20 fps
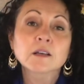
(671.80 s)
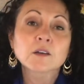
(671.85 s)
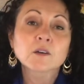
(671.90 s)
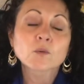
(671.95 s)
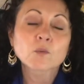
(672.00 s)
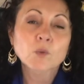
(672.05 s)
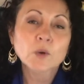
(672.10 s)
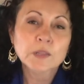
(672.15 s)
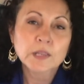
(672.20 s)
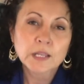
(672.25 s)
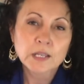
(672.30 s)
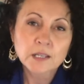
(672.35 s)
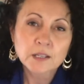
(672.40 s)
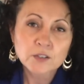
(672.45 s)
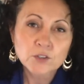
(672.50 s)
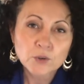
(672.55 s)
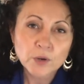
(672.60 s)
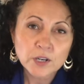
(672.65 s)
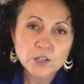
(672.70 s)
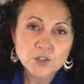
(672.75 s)
When they need
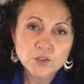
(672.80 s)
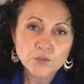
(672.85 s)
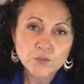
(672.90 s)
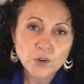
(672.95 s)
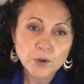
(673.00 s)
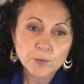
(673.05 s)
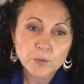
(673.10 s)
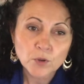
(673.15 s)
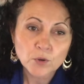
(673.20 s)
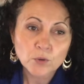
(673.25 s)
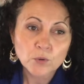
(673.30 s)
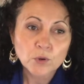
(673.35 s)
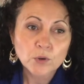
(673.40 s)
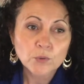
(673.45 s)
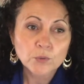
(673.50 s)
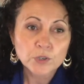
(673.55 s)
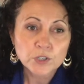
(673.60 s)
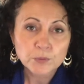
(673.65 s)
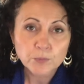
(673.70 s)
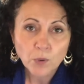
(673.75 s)
direction from you,
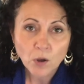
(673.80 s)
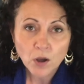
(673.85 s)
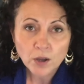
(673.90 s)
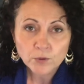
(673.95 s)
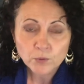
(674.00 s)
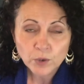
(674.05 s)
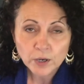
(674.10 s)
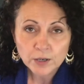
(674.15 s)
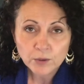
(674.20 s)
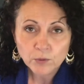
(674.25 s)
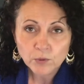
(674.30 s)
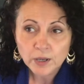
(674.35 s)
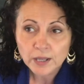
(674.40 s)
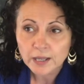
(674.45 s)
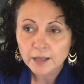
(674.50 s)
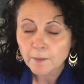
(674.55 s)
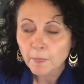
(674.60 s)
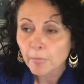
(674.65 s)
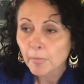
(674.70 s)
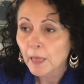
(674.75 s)
respond right away.